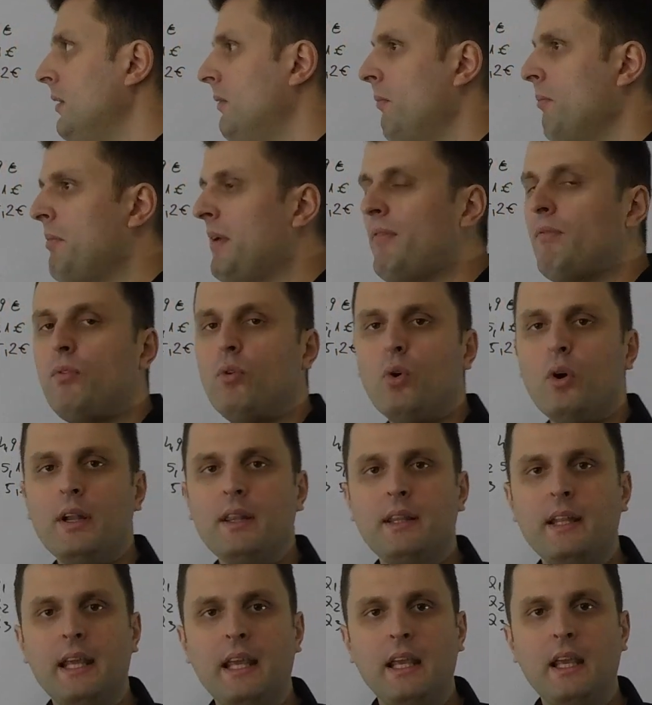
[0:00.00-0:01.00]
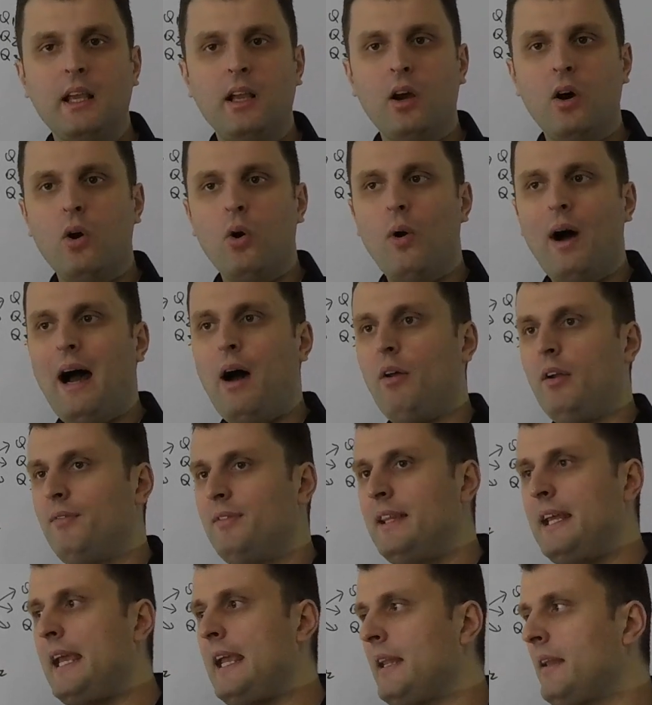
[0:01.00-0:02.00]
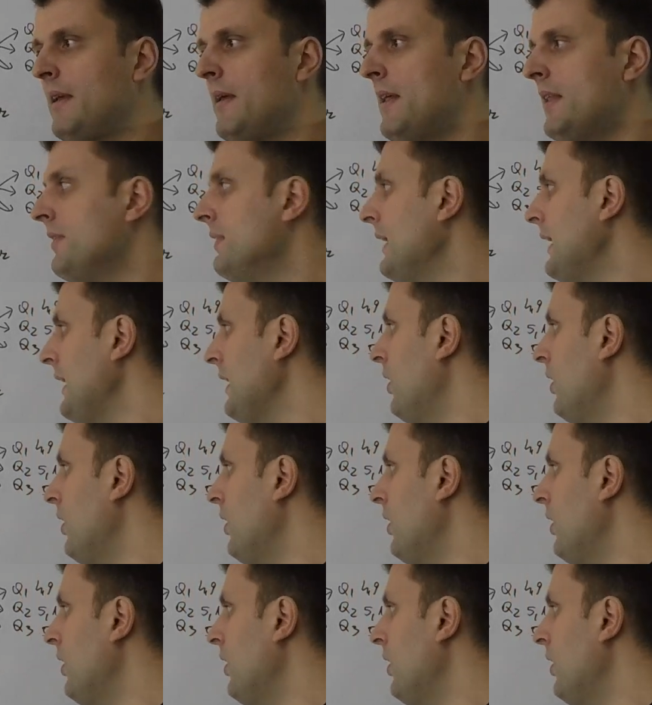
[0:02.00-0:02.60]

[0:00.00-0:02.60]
before they go out of date. They